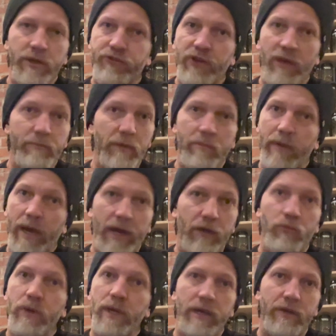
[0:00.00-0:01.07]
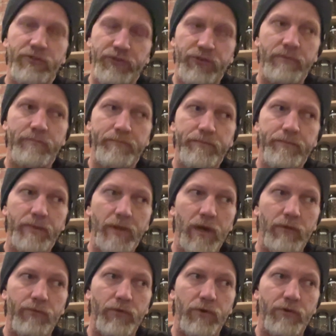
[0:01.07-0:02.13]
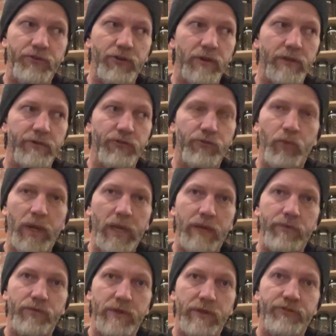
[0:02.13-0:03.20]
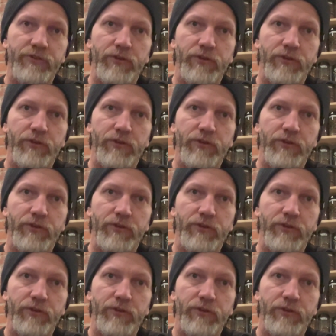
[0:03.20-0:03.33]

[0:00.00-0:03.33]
set me back weeks unfortunately, just waiting for this to